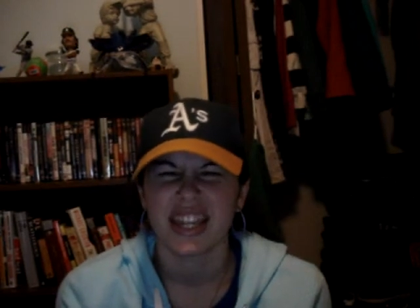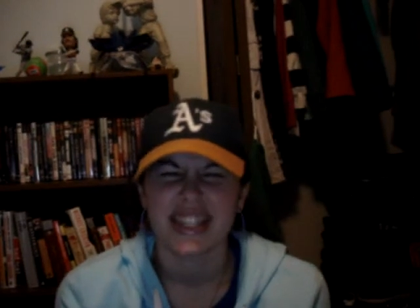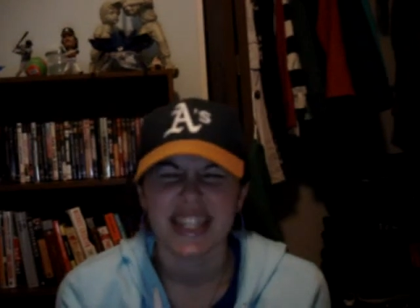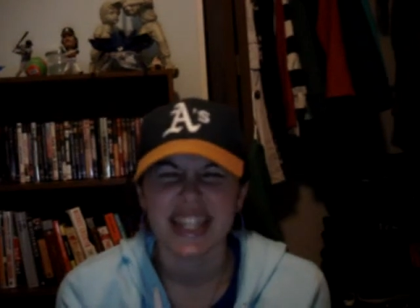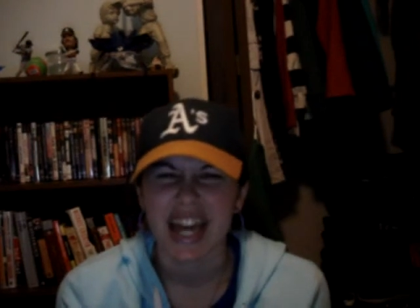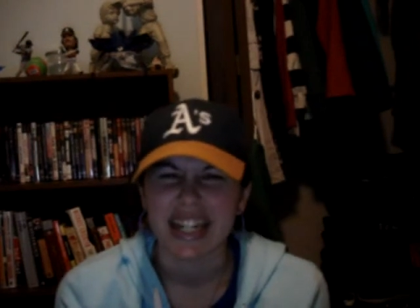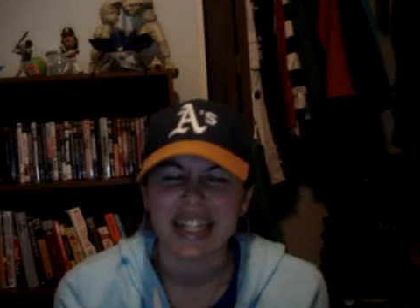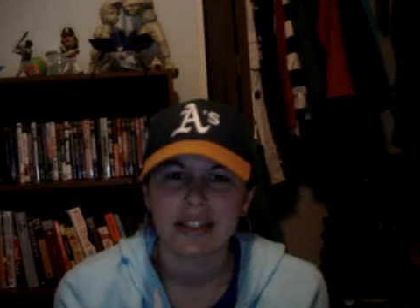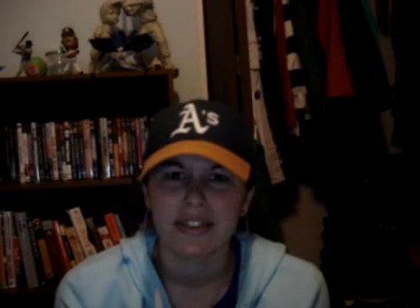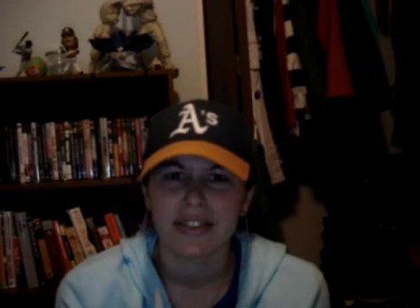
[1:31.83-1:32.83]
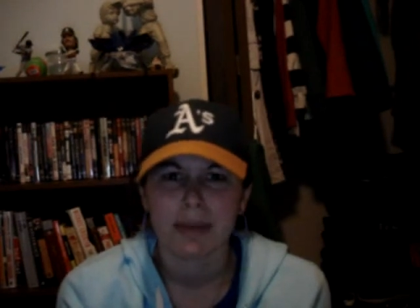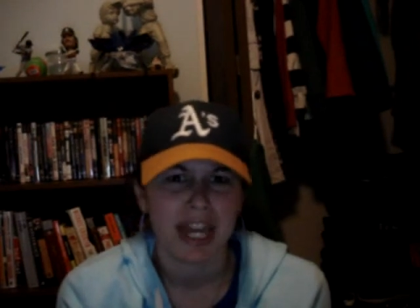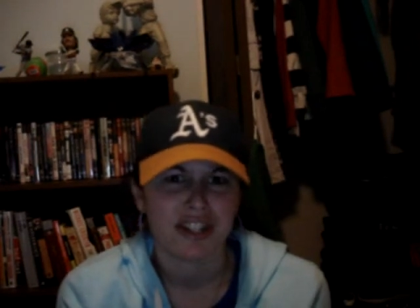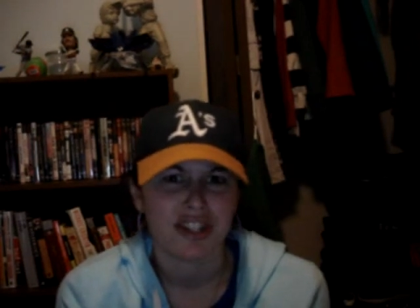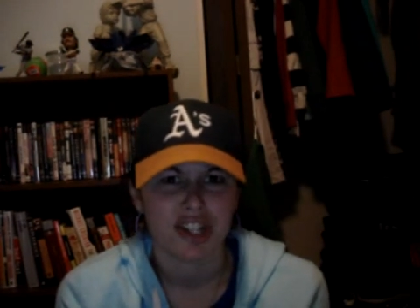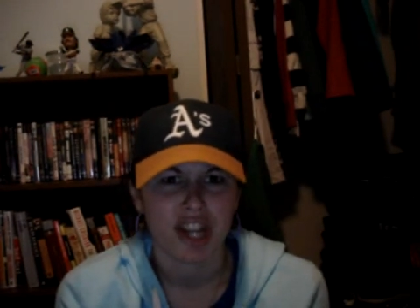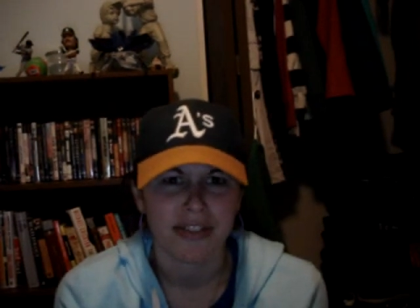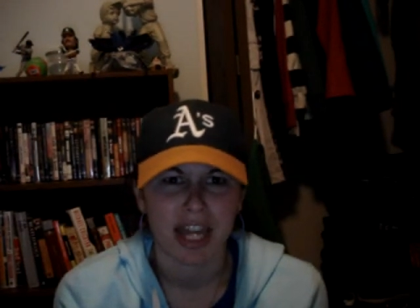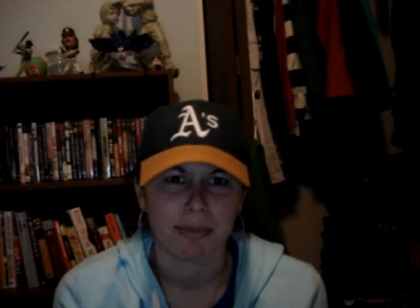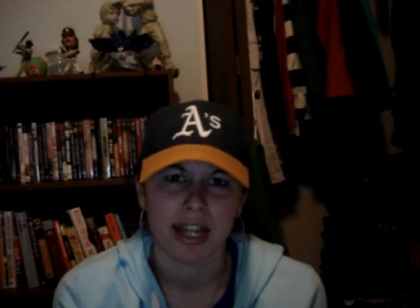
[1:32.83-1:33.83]
You see, honey, that man just
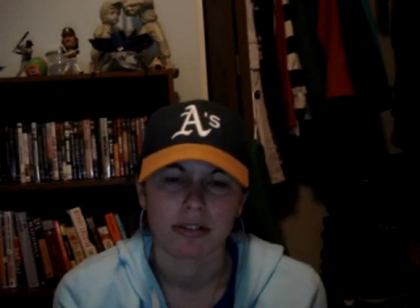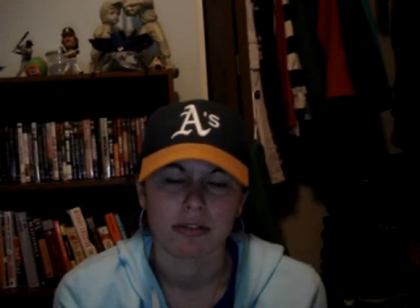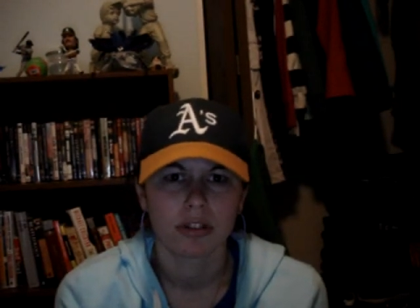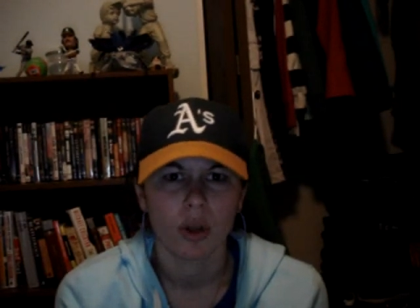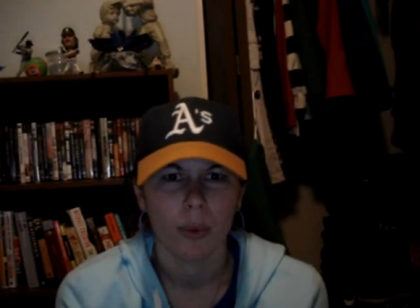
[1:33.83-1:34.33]
shot that man.